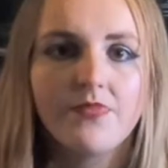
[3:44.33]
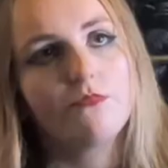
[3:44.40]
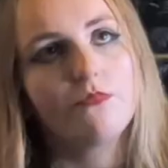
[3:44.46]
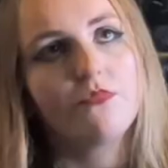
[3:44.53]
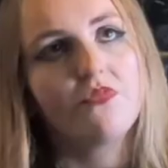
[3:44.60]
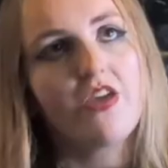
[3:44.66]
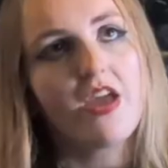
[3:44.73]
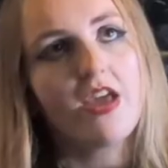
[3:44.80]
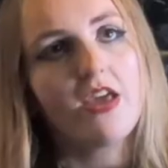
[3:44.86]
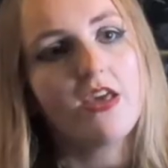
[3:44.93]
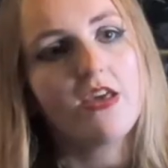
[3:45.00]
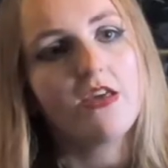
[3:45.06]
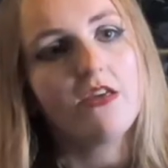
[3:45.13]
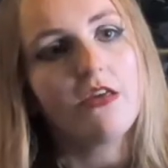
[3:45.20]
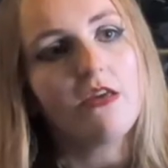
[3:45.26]

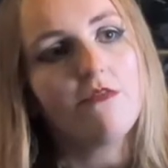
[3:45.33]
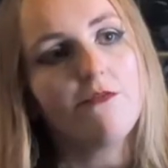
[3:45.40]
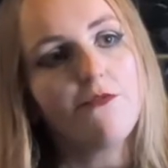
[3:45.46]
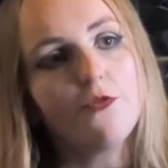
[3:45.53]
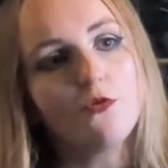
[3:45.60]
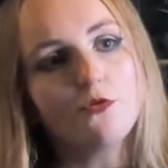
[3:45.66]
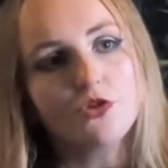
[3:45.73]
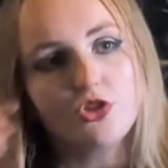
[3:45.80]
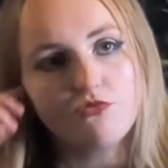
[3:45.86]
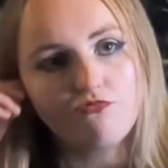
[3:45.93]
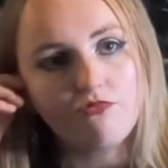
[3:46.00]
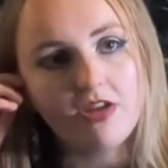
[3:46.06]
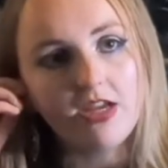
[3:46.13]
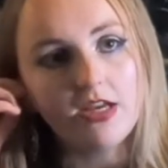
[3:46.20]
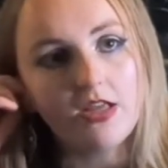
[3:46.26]
They enforced
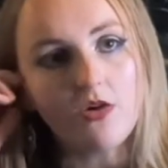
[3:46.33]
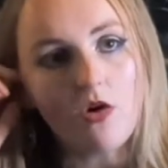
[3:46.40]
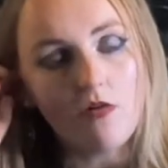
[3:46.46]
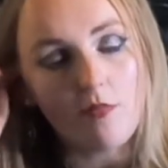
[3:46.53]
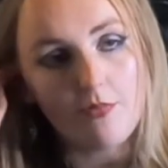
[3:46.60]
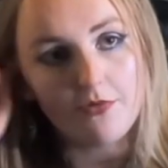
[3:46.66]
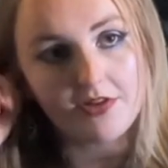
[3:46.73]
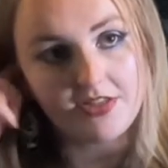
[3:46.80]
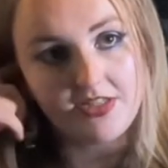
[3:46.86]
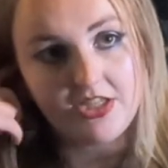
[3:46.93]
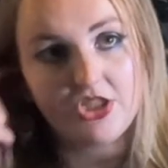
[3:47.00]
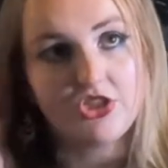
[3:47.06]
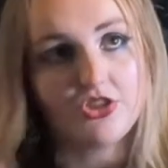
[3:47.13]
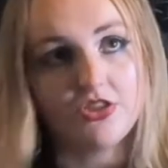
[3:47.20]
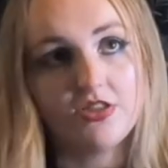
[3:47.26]
really horrible
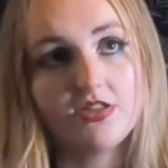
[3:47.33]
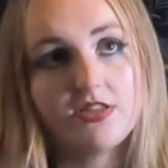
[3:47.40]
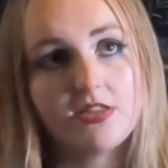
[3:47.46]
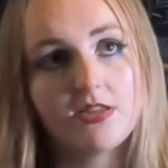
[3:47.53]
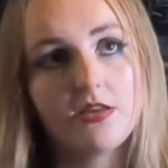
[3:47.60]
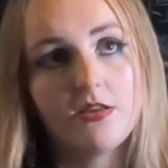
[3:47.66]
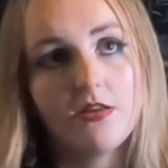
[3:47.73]
conditions.